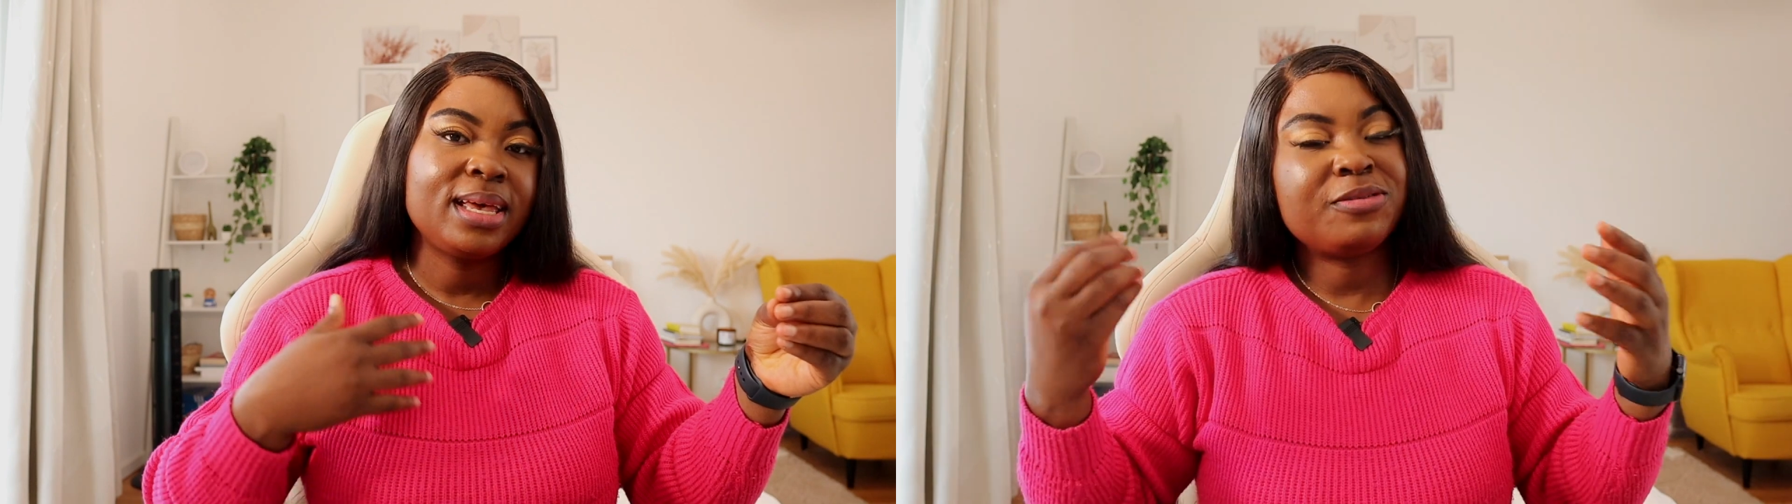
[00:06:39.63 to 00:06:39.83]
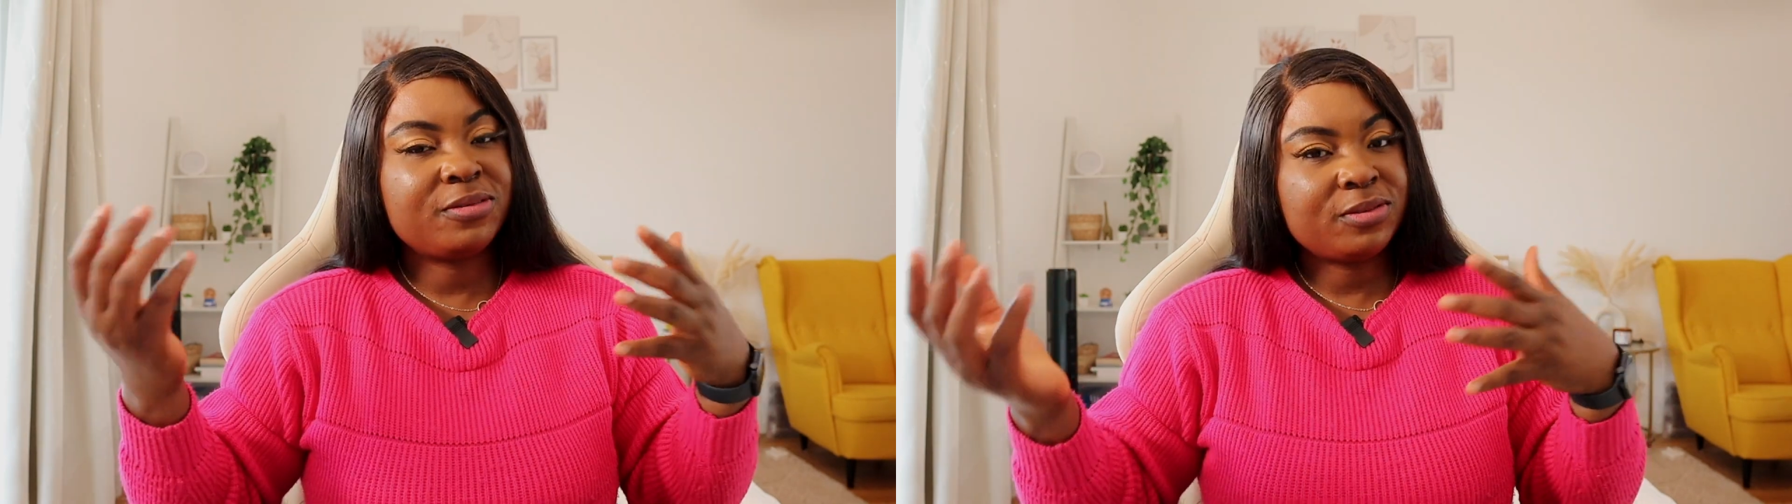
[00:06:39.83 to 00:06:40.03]

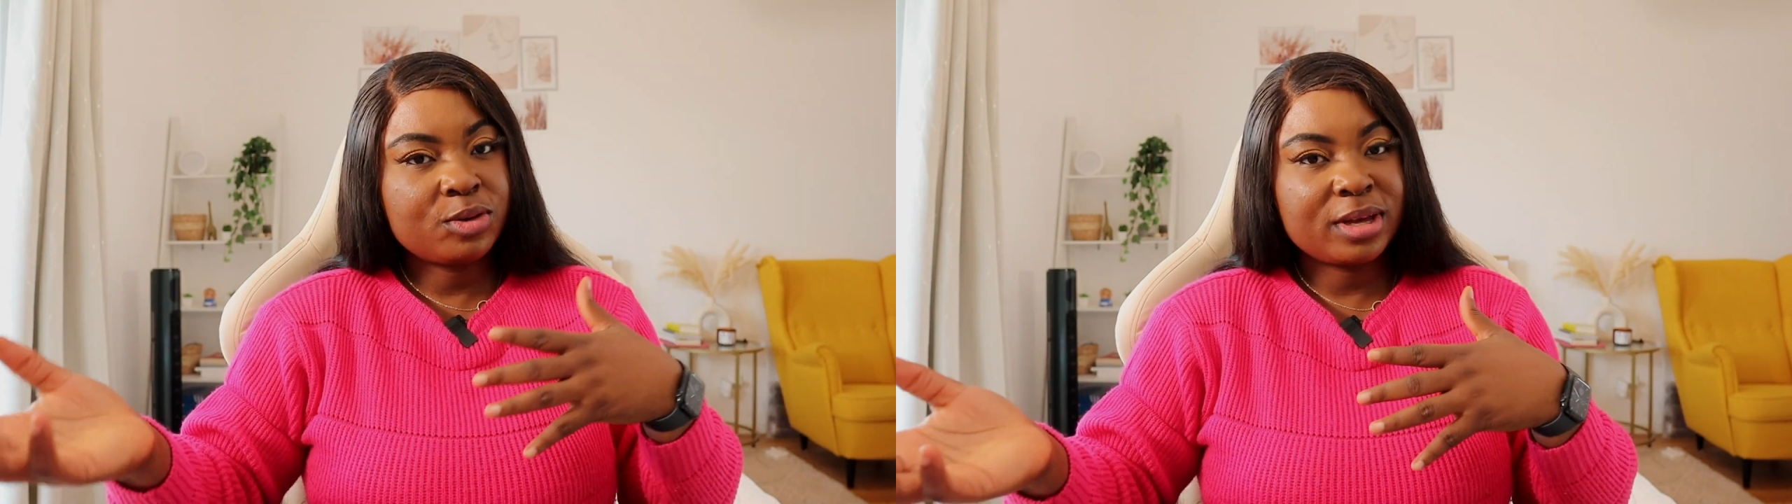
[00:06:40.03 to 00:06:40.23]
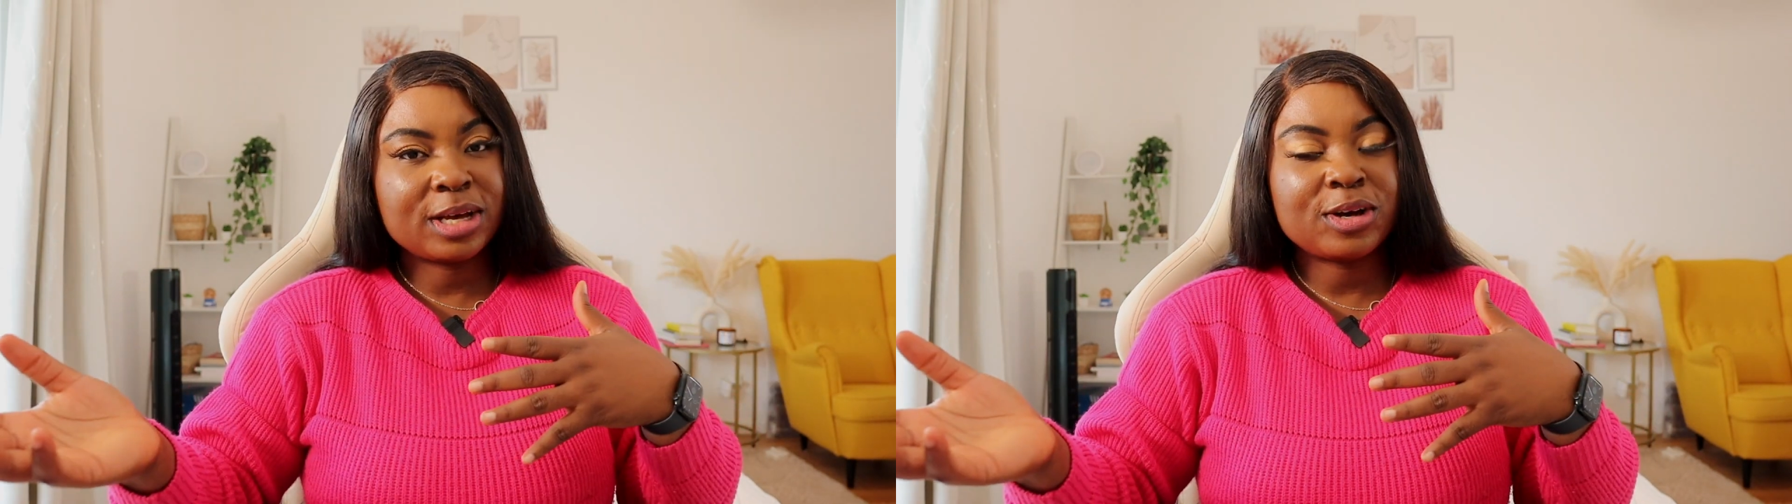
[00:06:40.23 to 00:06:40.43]
if you
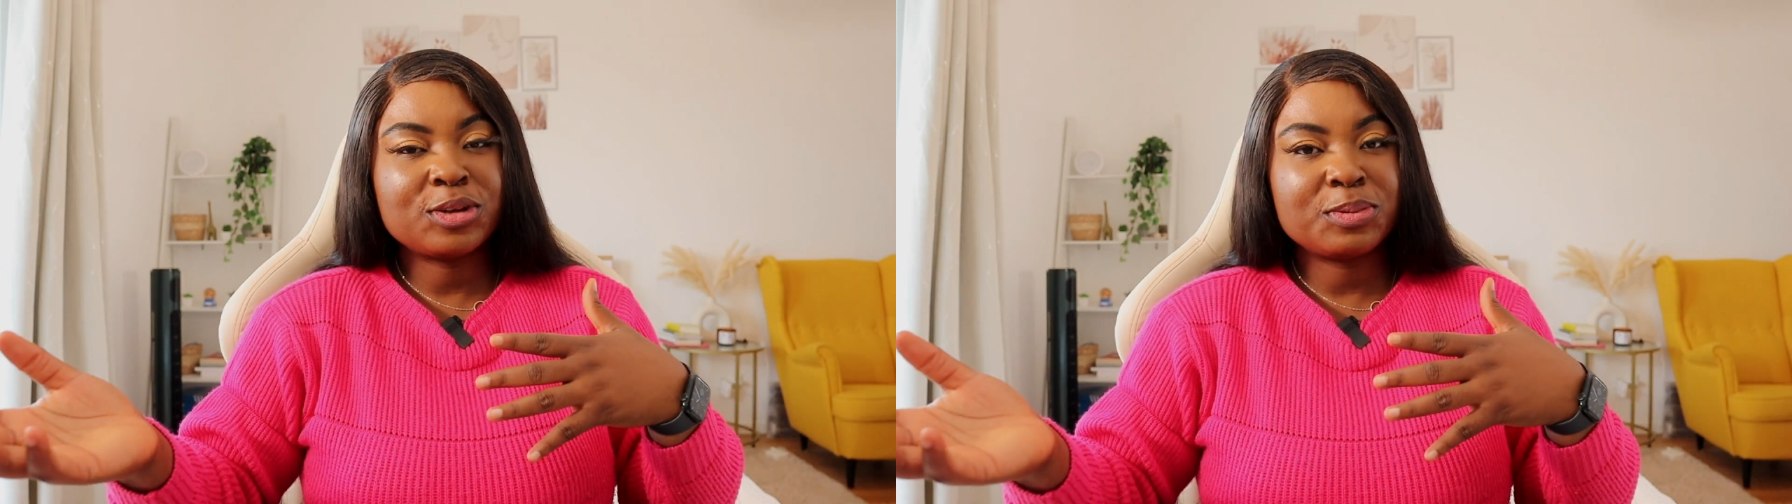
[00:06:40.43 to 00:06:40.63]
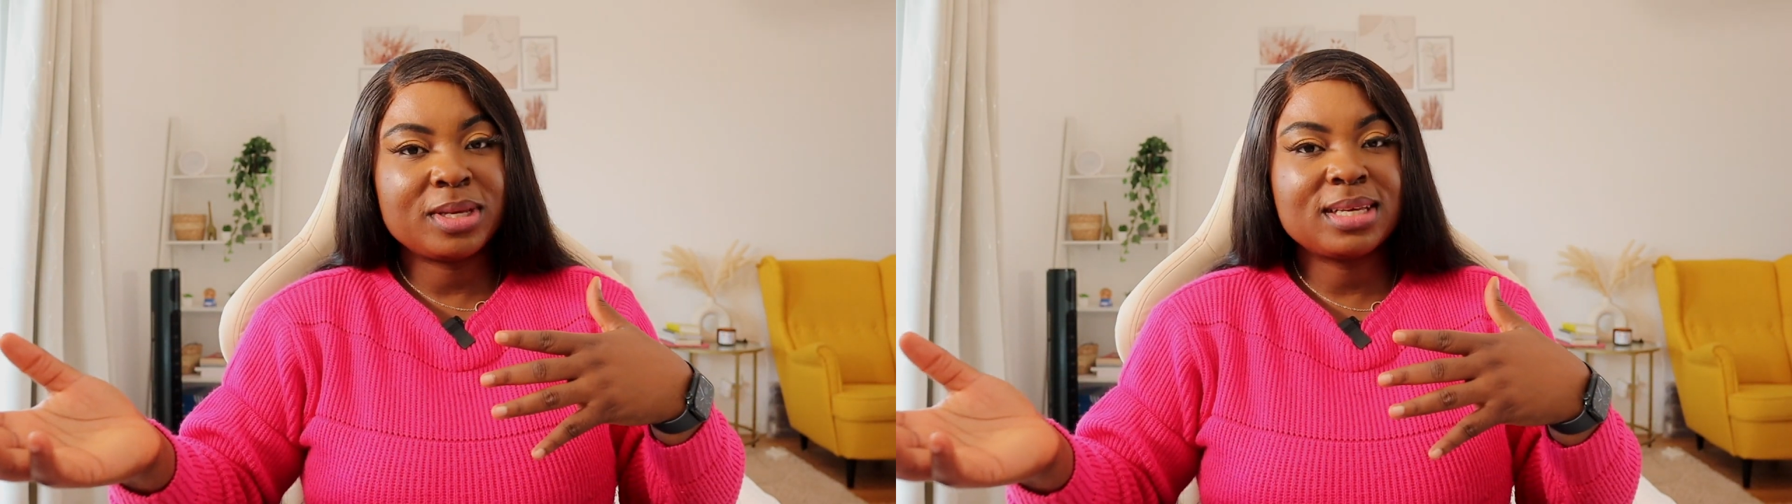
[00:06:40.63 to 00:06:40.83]
follow
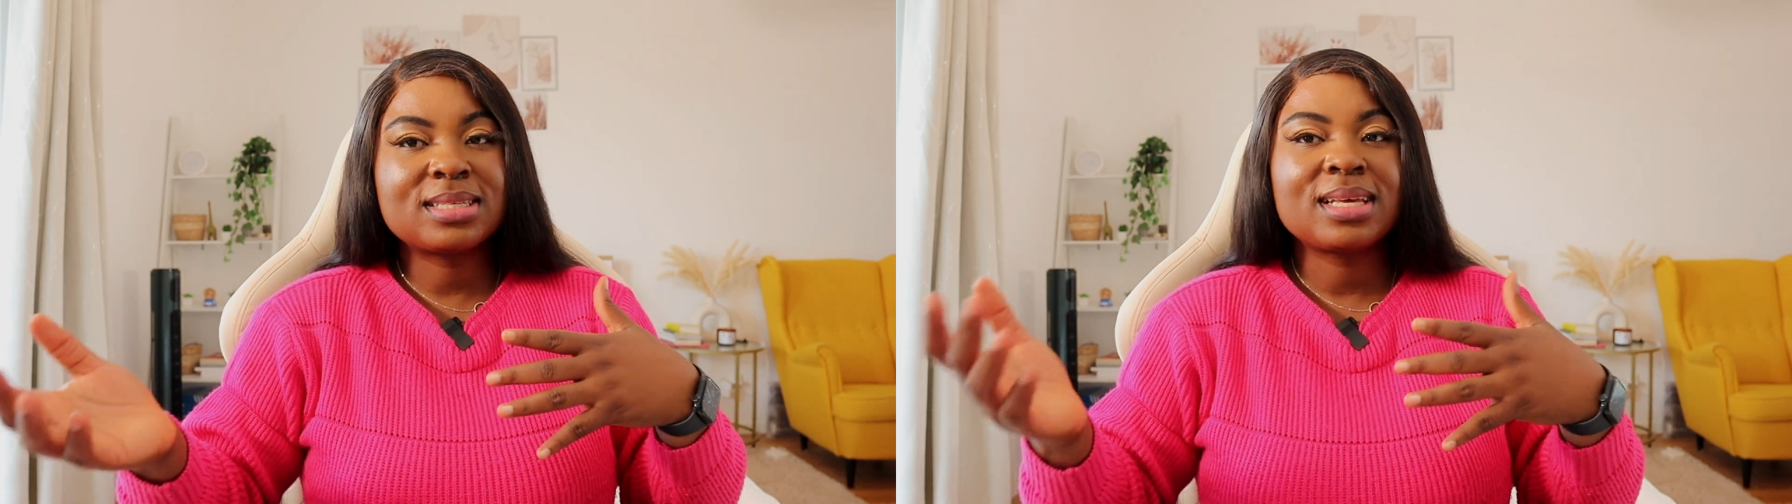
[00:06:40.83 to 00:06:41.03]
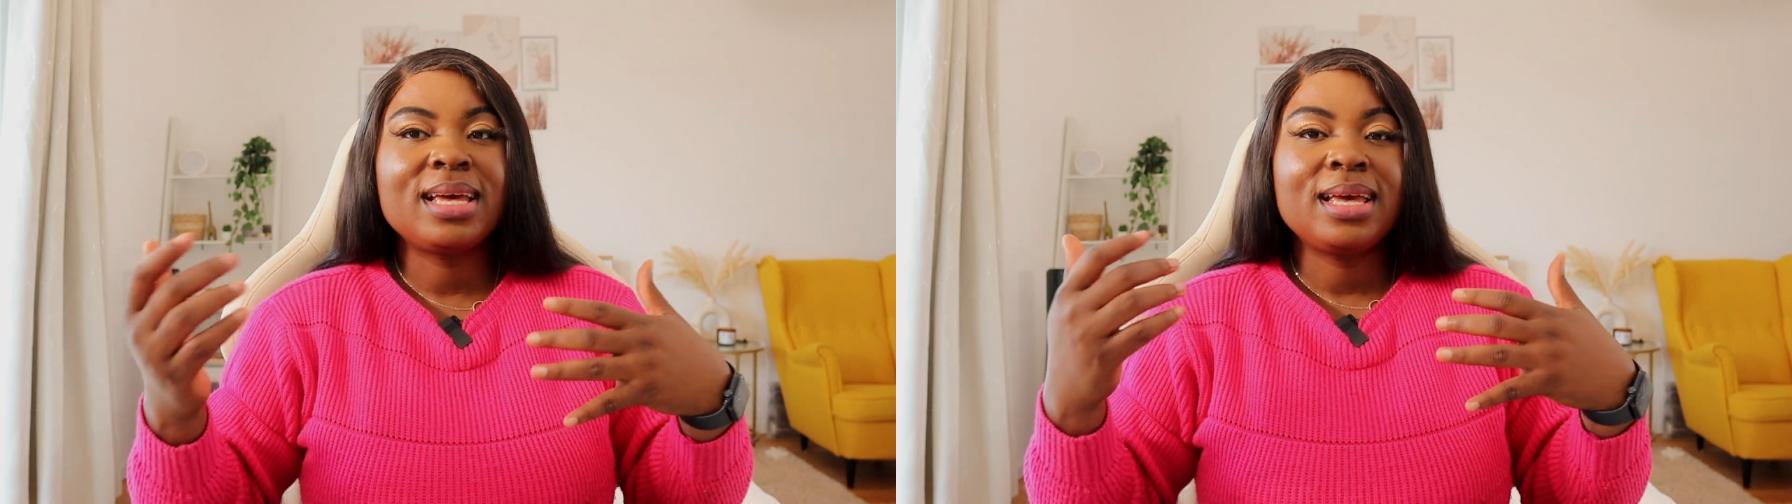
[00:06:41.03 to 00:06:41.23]
economics,